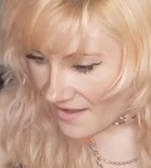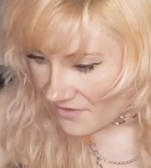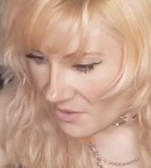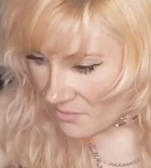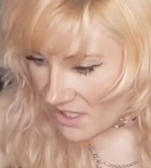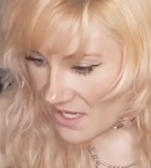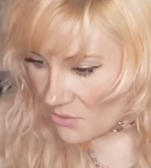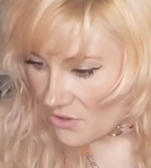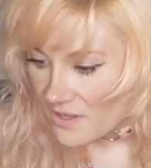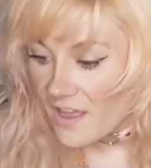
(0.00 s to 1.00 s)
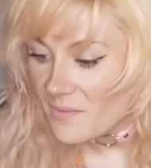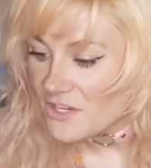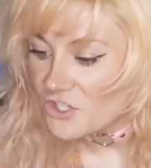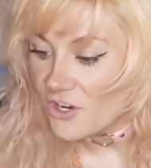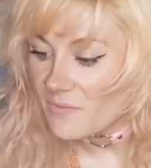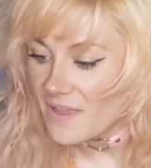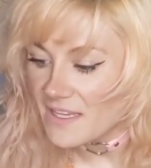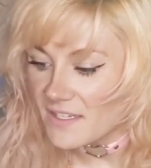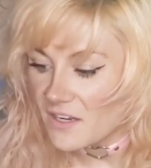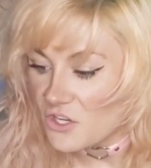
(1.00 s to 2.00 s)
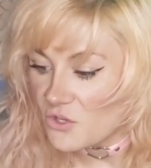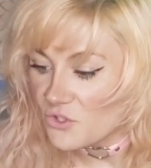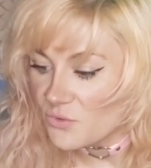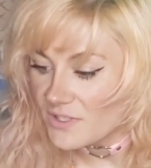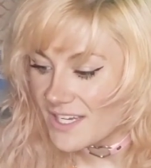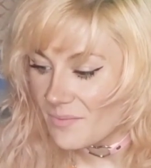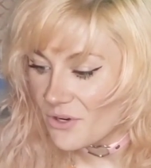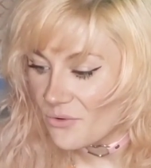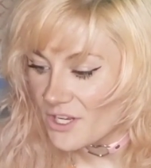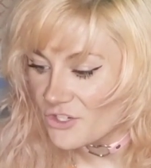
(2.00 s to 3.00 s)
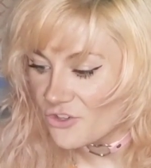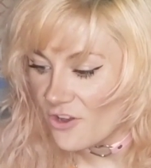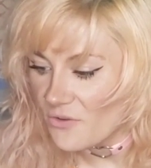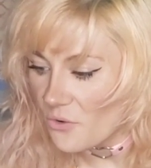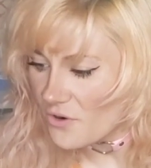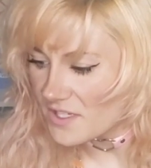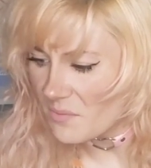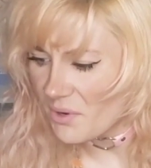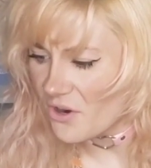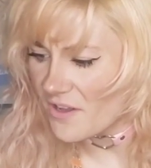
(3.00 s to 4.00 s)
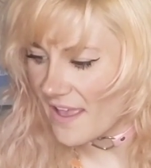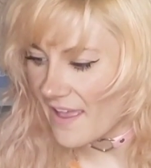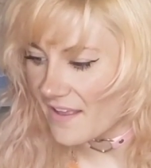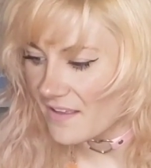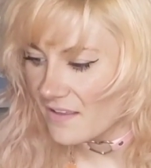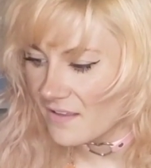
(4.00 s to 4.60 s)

The money origami shirt makes an unusual tip at a restaurant or is a bar gag.